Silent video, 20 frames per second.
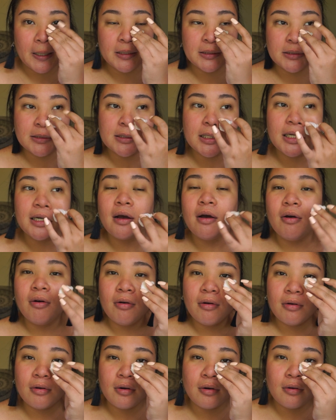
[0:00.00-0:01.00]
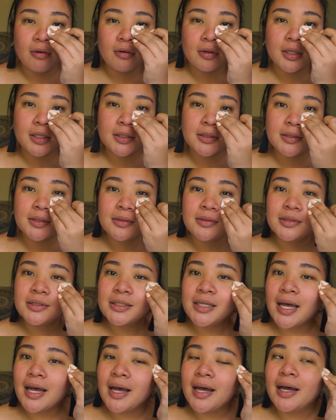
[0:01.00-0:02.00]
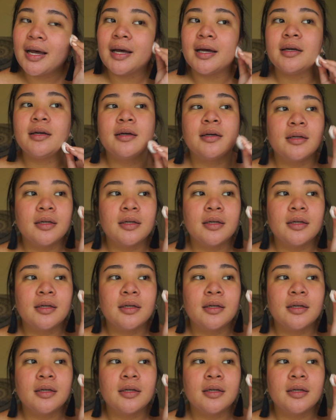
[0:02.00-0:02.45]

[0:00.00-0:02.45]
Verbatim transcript: She was like, oh no, that's so sad.